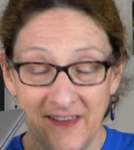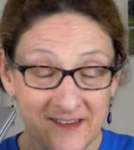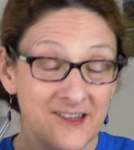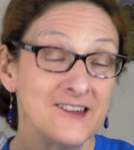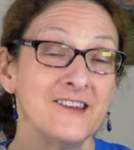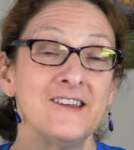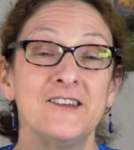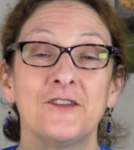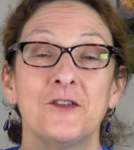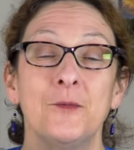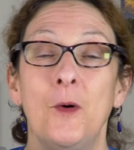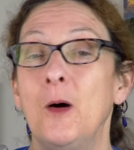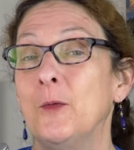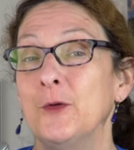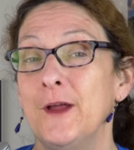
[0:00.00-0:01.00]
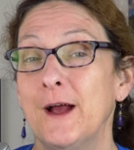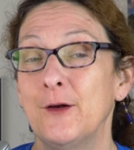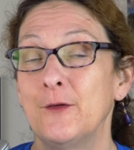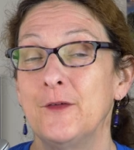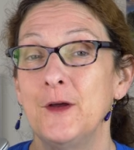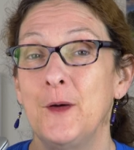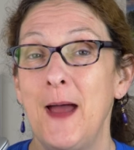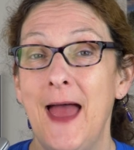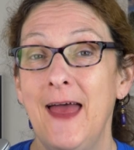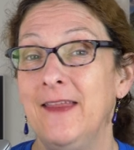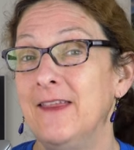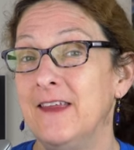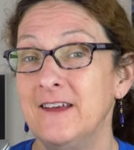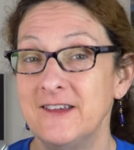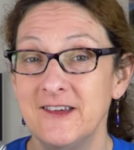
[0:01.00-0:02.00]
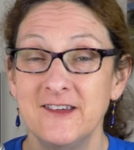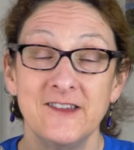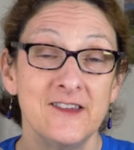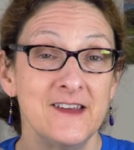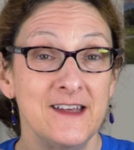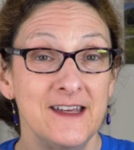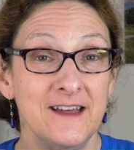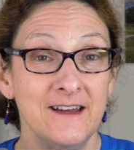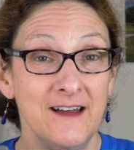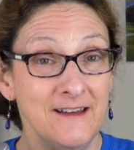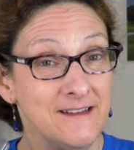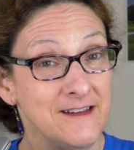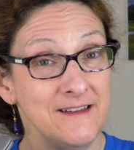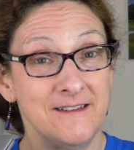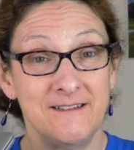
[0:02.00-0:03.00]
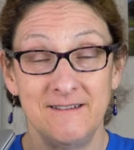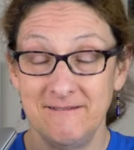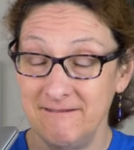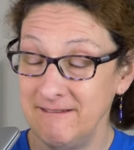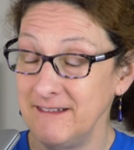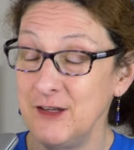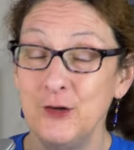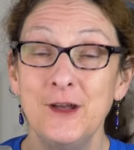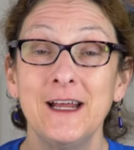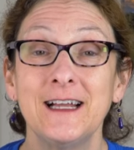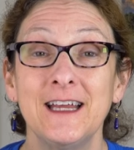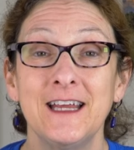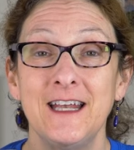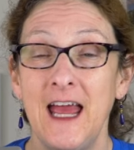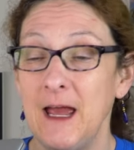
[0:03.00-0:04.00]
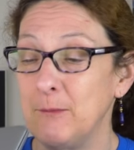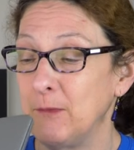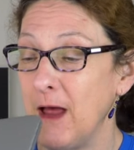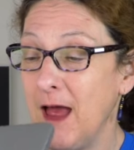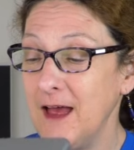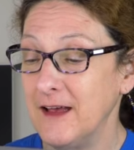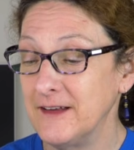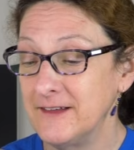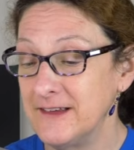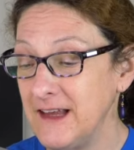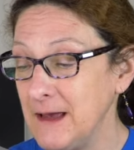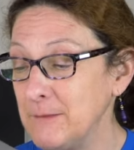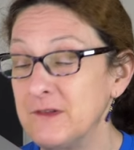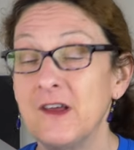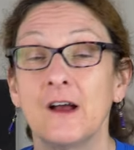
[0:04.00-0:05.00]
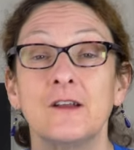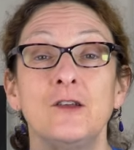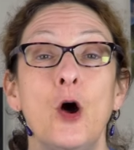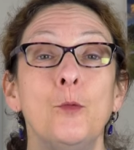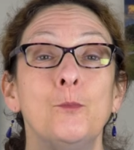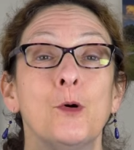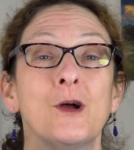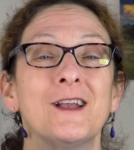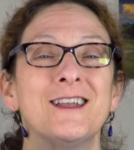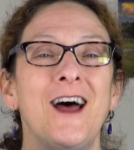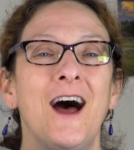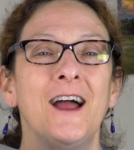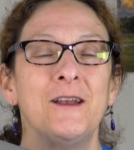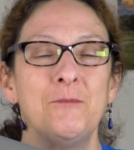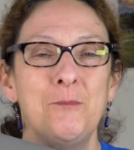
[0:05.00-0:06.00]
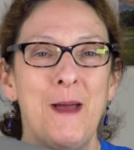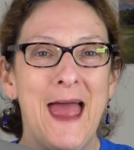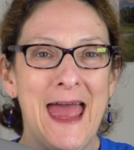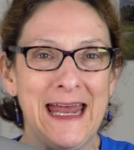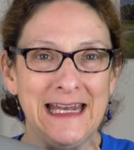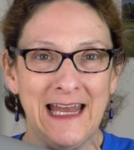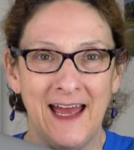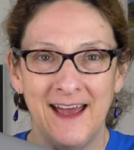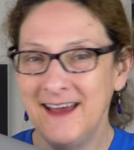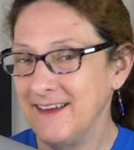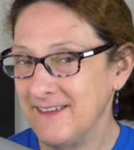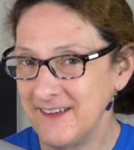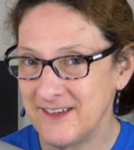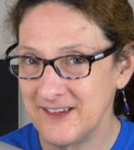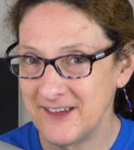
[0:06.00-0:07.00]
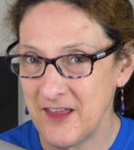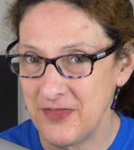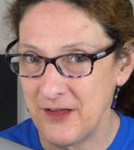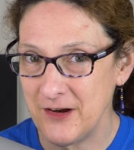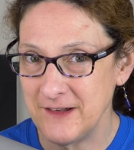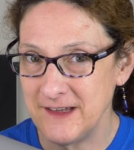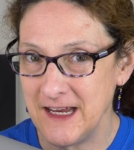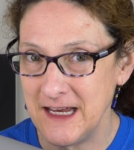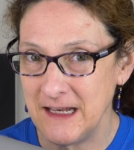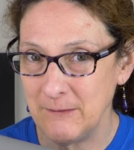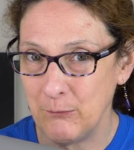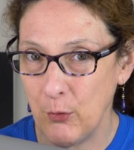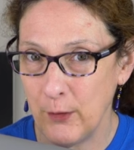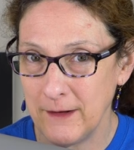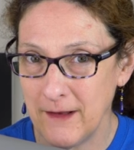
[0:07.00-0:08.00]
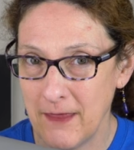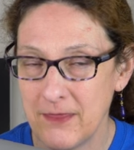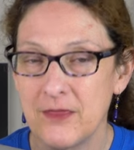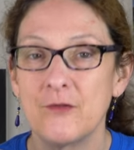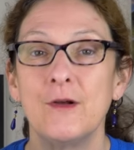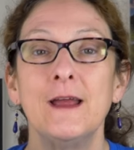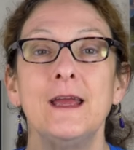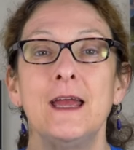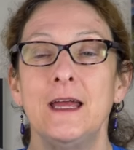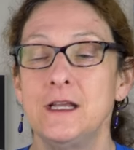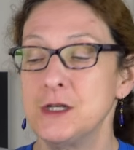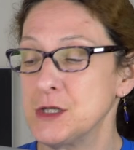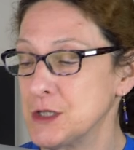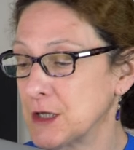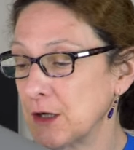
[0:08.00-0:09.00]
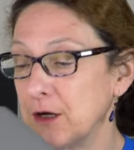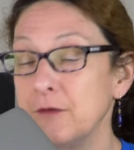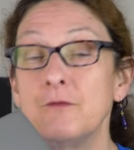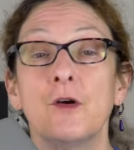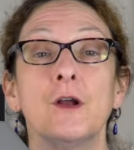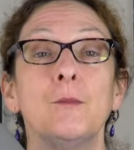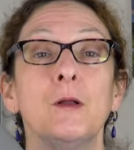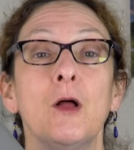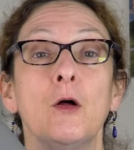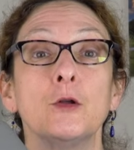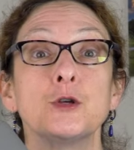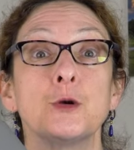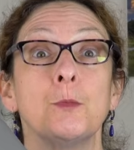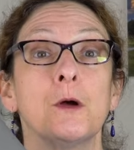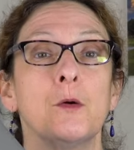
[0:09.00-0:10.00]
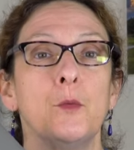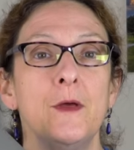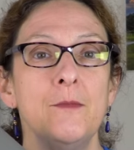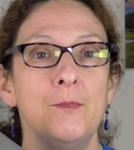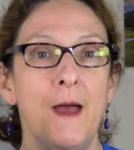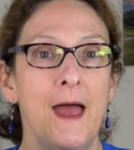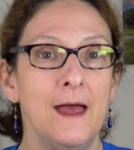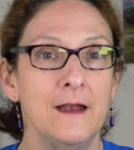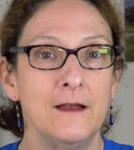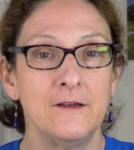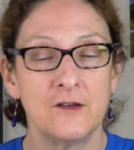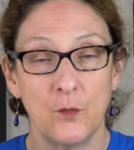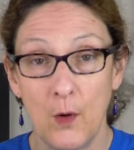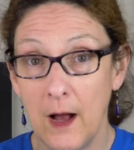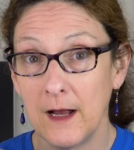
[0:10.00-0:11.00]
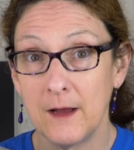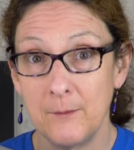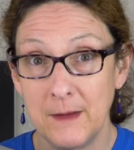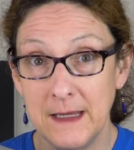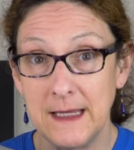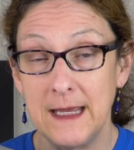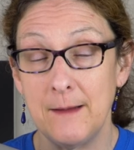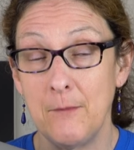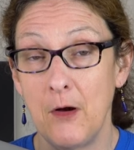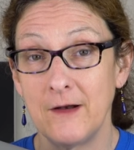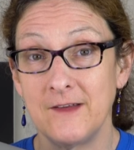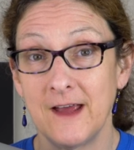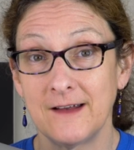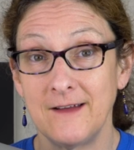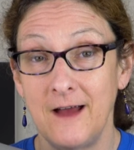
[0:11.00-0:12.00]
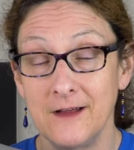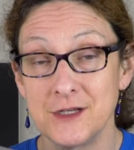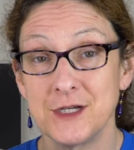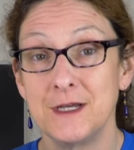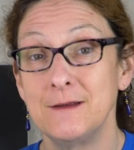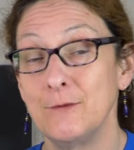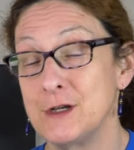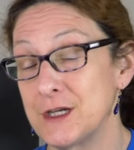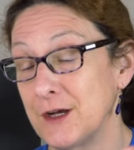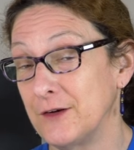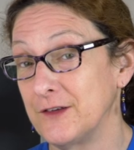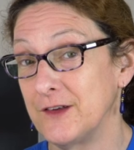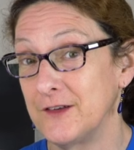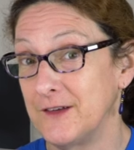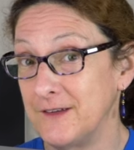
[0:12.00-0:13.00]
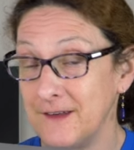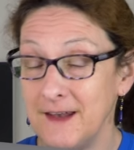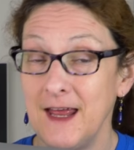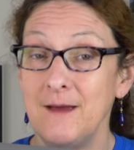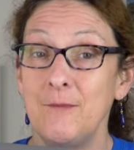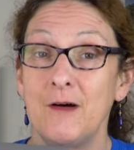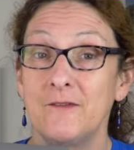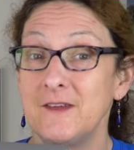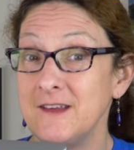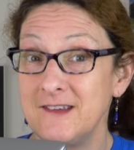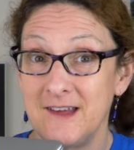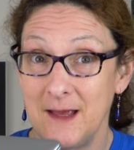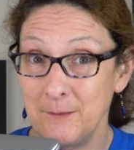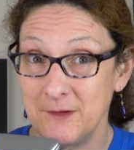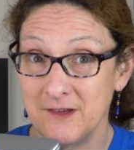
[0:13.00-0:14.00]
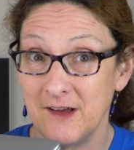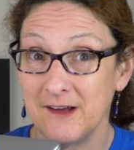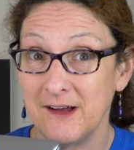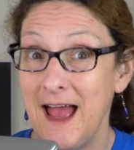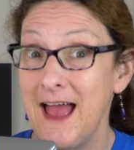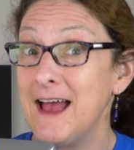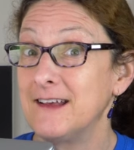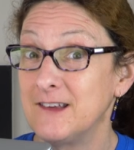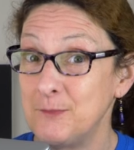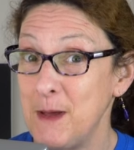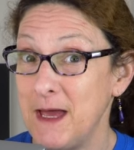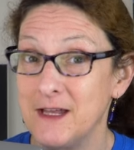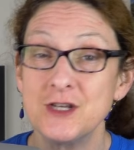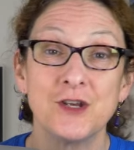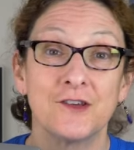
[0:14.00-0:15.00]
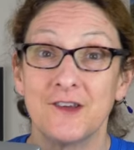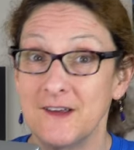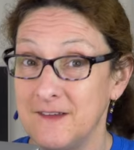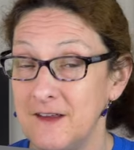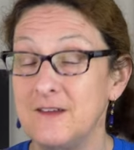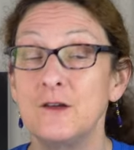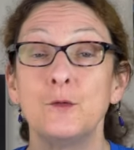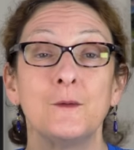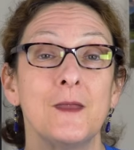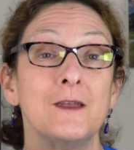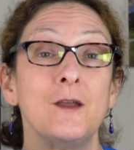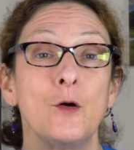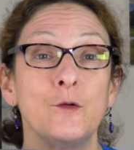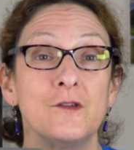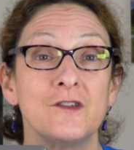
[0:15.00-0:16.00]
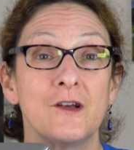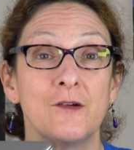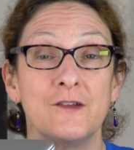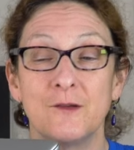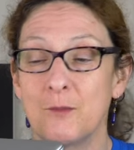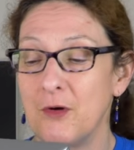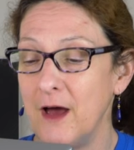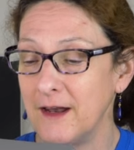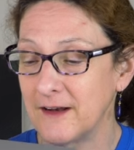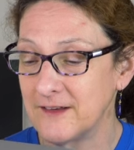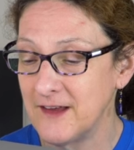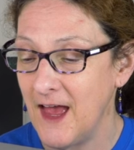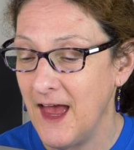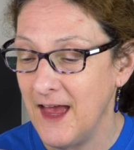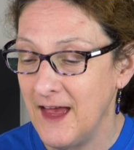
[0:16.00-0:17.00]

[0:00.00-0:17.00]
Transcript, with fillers: This is Lisa from Mobile Tech Review, and this is the uniquely named Samsung Notebook 9 Pen. This is a 13.3-inch convertible Ultrabook with pen. It's Wacom EMR technology, which goes under the name of the Samsung S Pen, just like they do with the Note series of products.